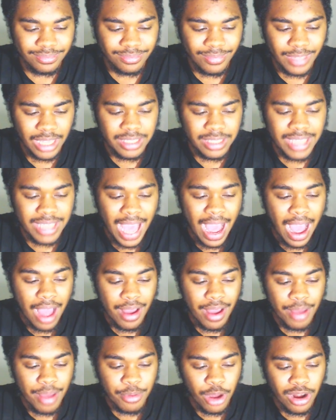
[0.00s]
yeah,
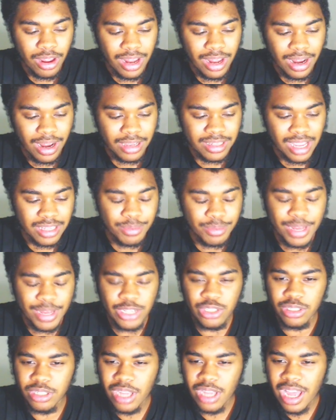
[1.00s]
I'm gonna, as I
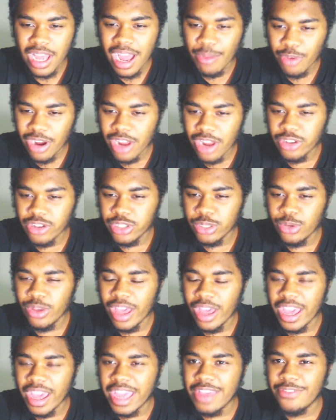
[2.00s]
mentioned, I'm gonna do
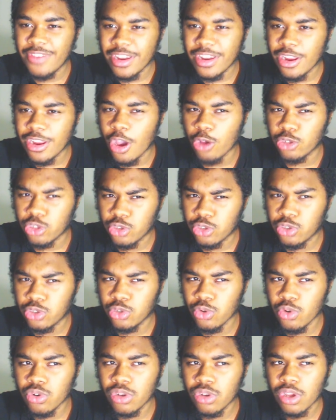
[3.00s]
a video
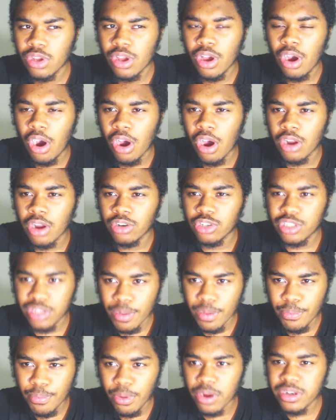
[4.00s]
soon on just
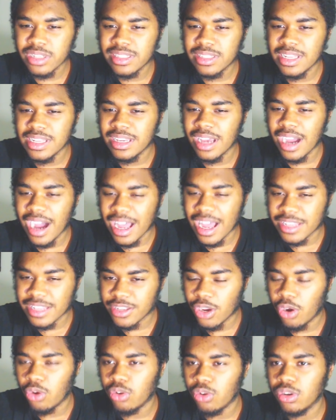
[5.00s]
the Bundesliga as a
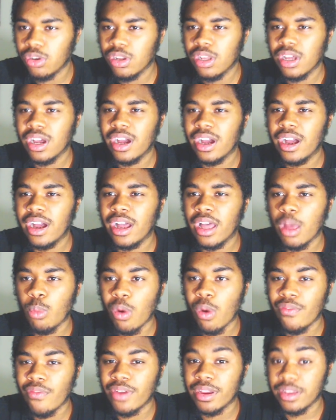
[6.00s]
whole.
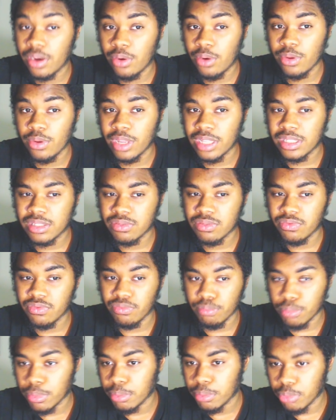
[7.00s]
Whether
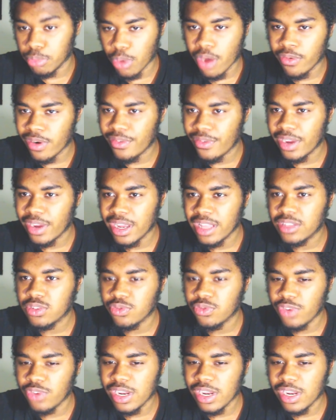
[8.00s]
it's really